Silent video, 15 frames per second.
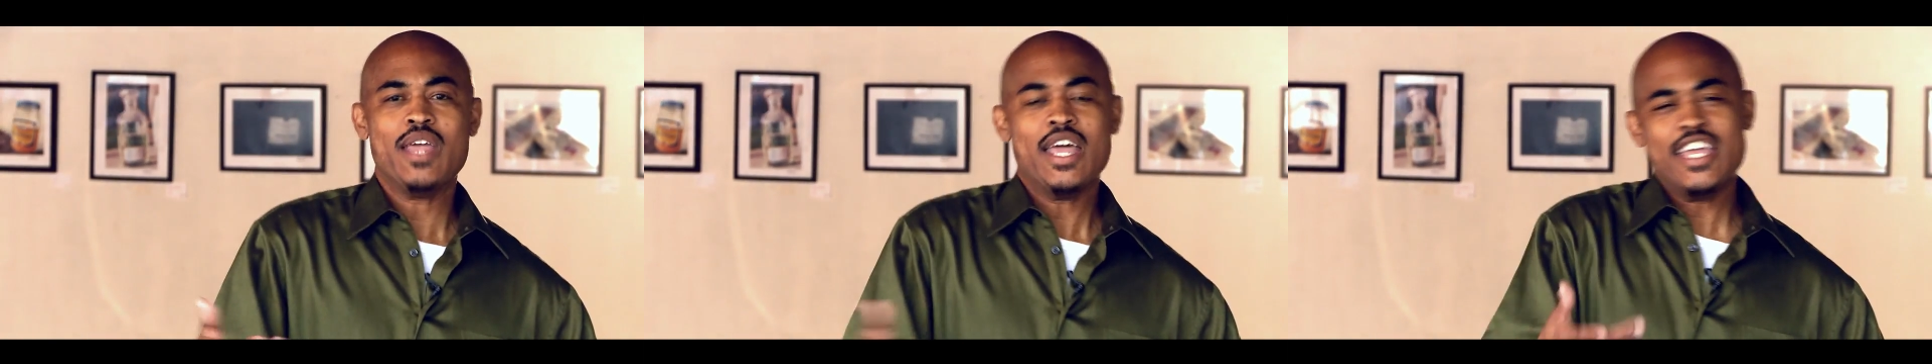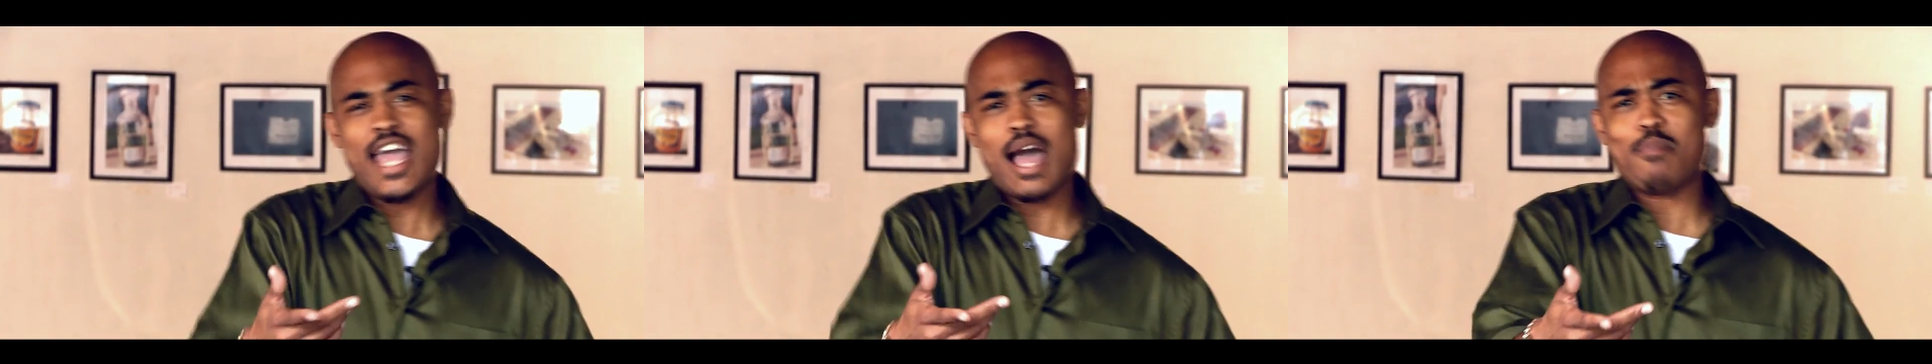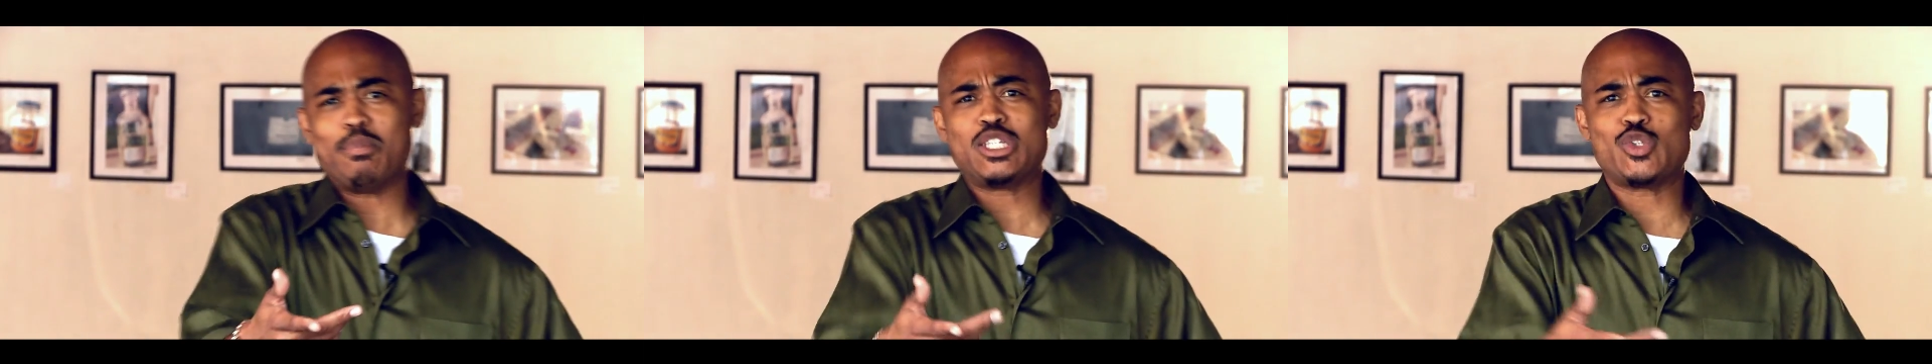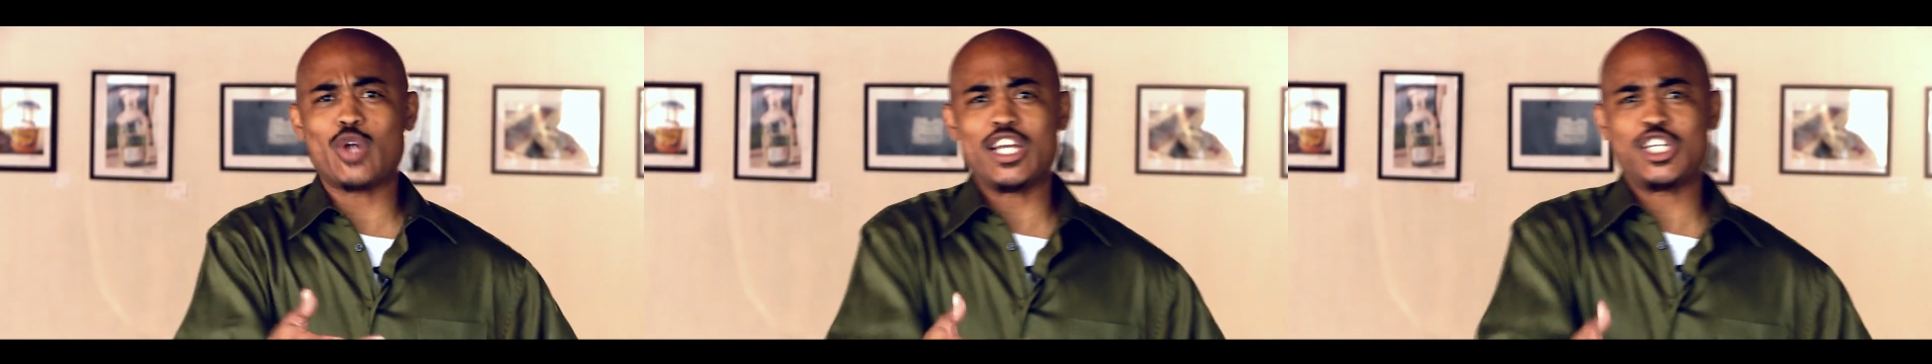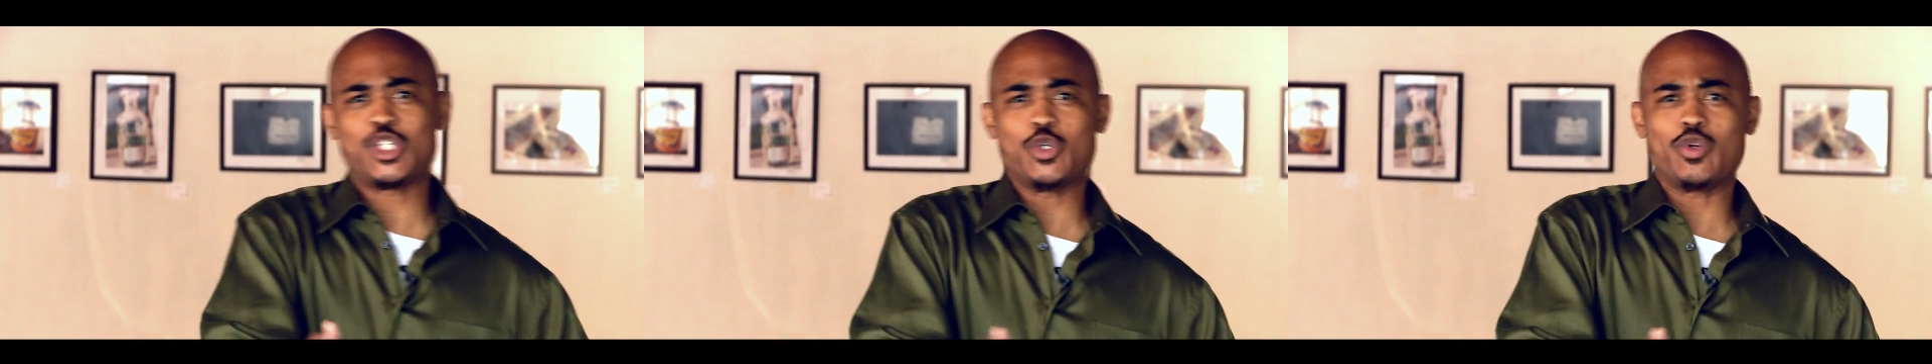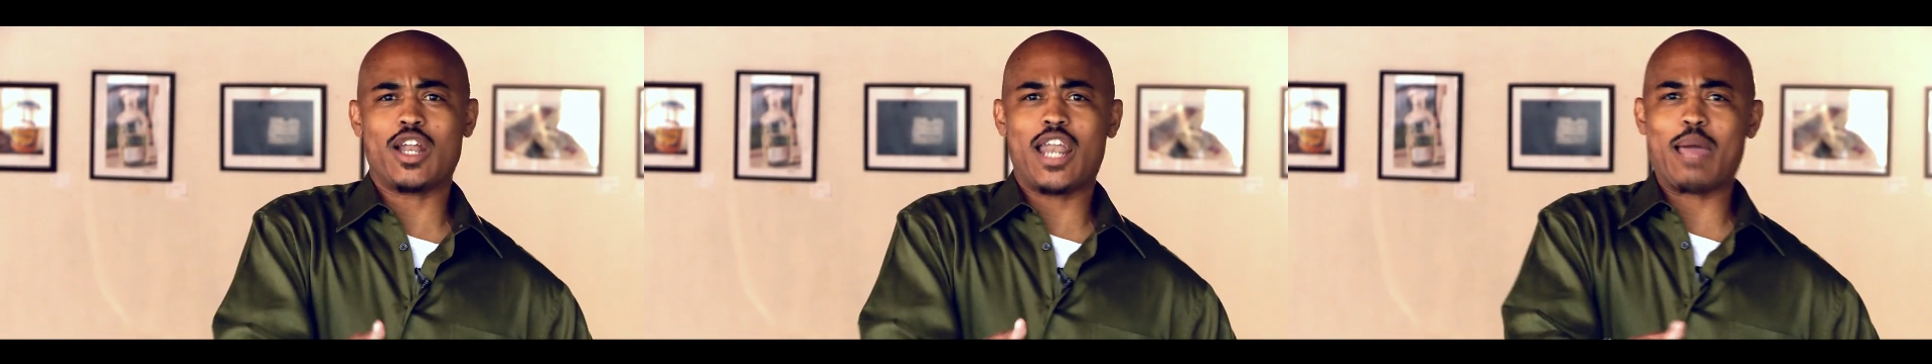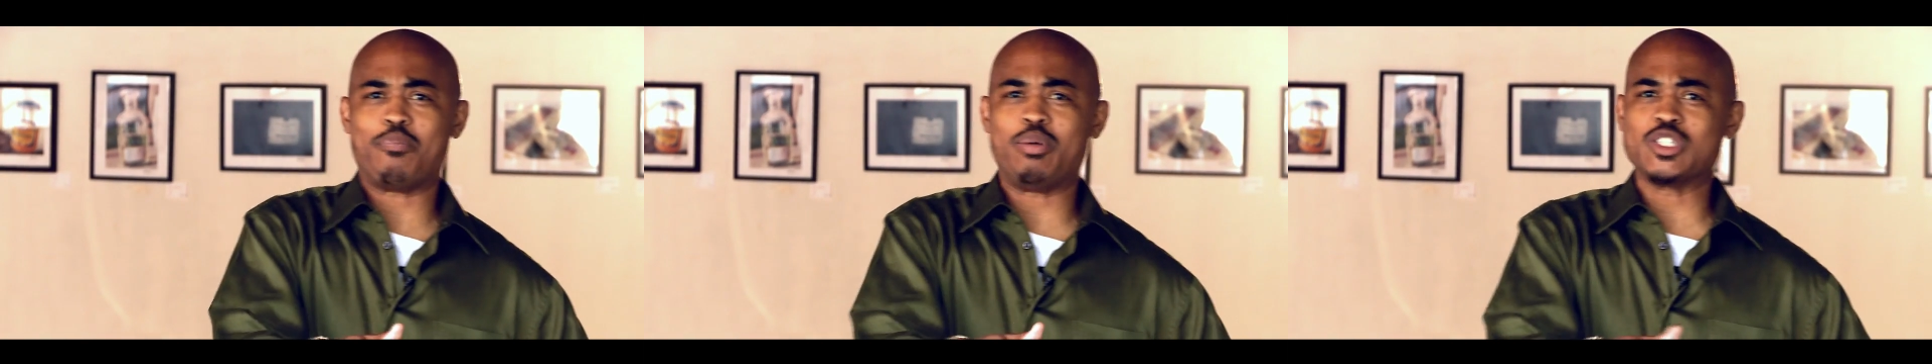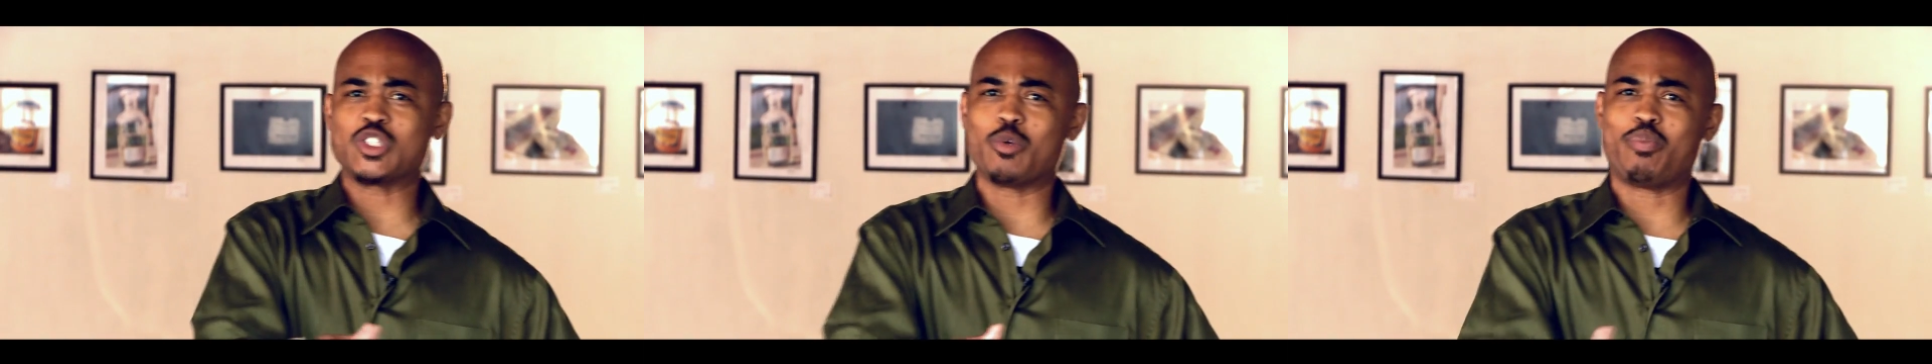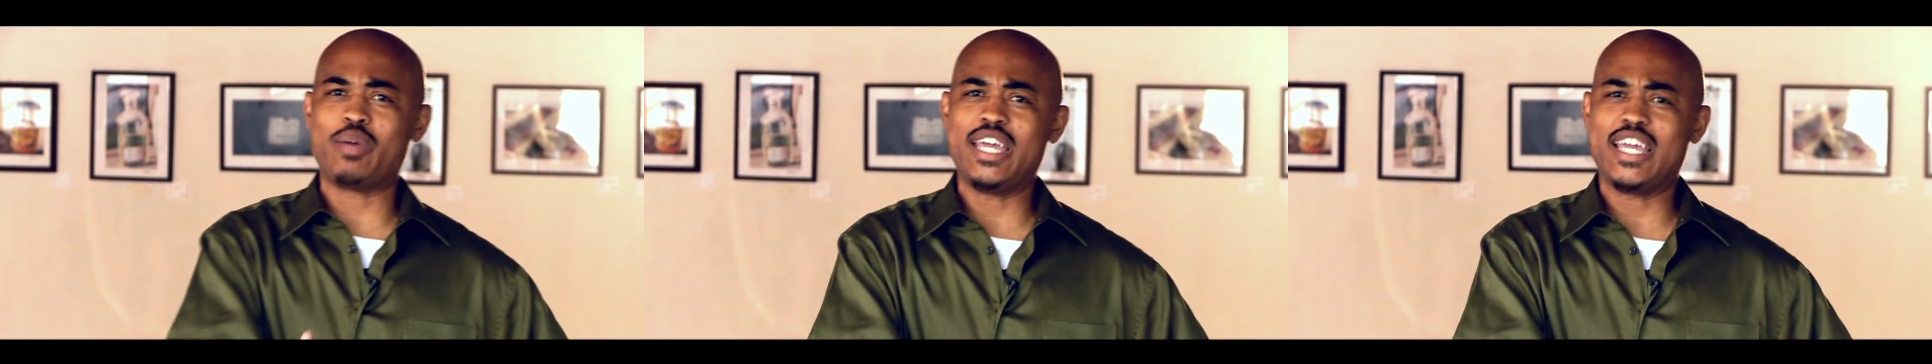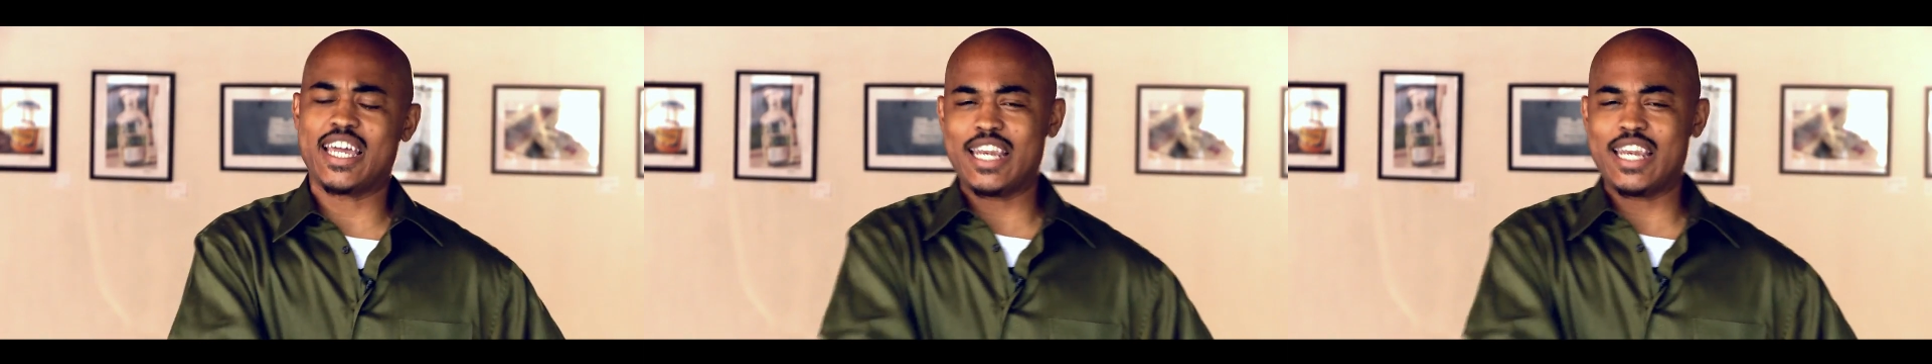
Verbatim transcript: Yeah, I'm a straight shooter like Pistol Pete,